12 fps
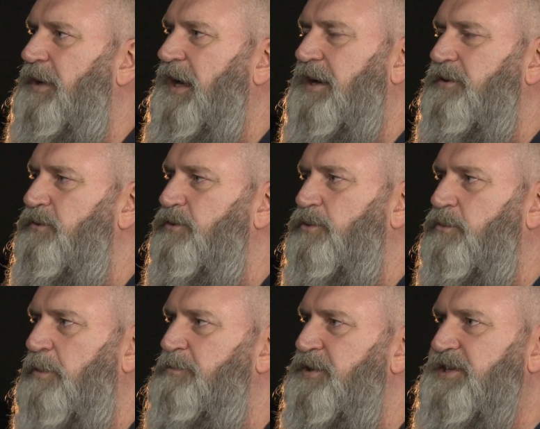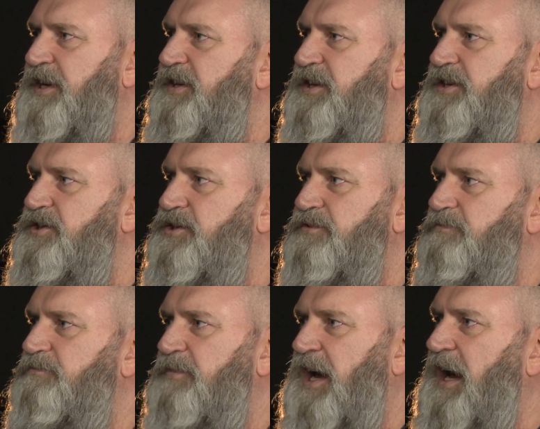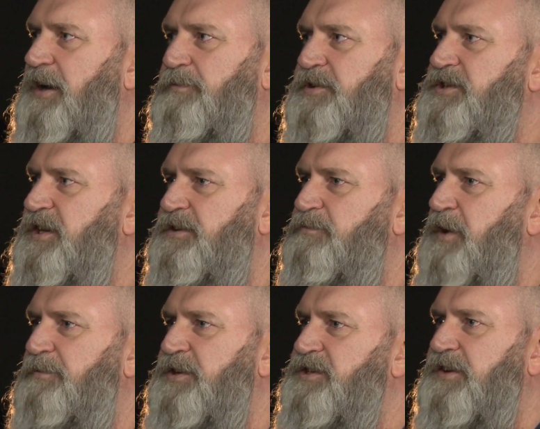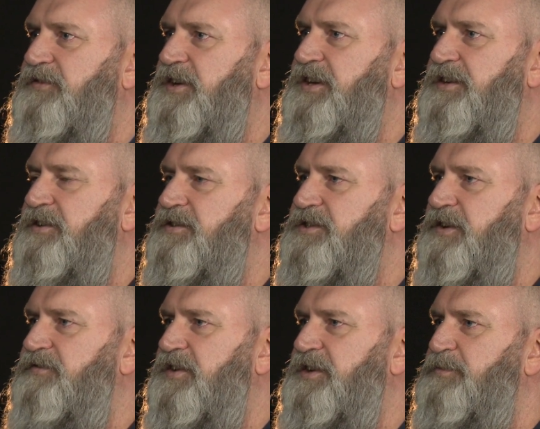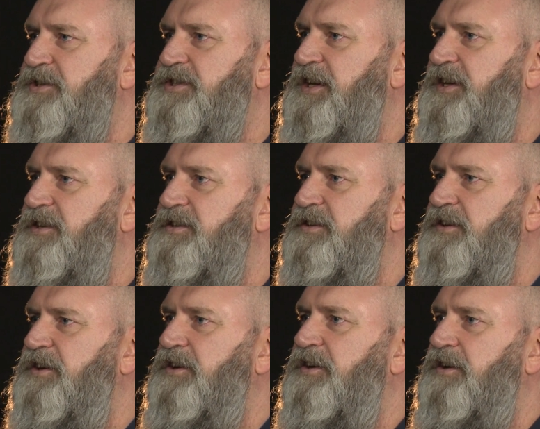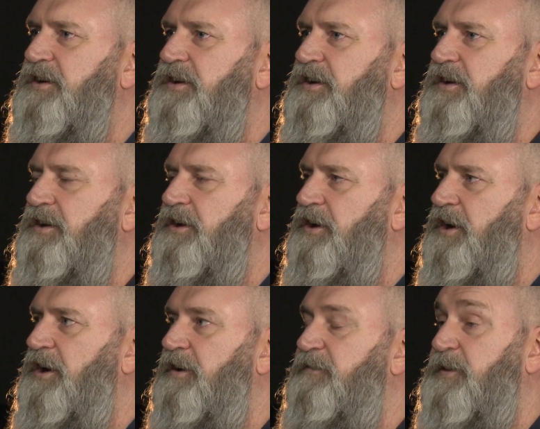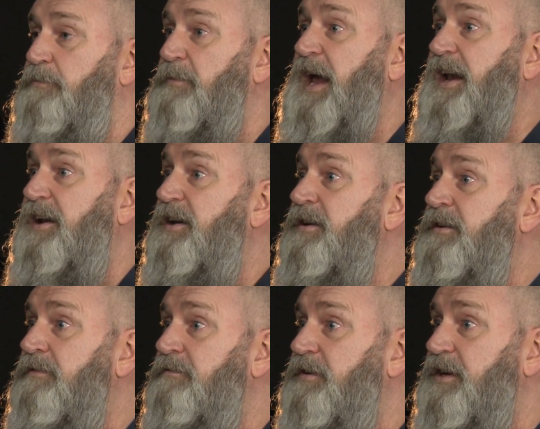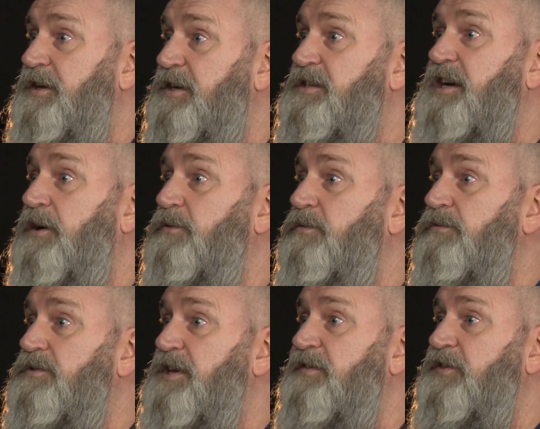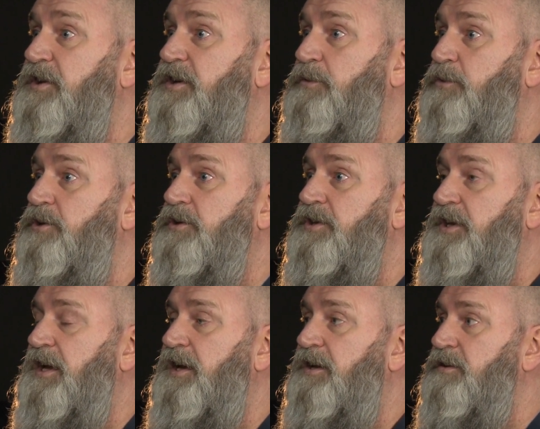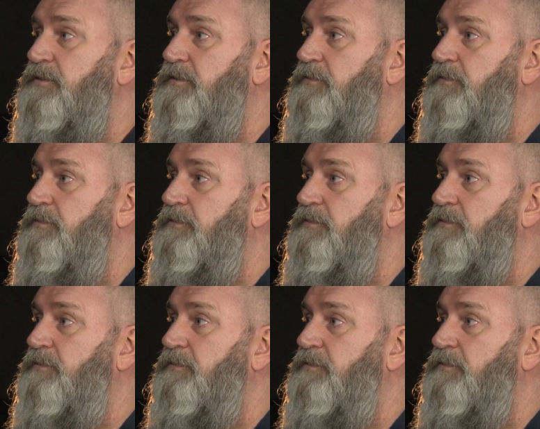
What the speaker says: I don't know what percentage, high percent, maybe 70% of the men in the town definitely worked there.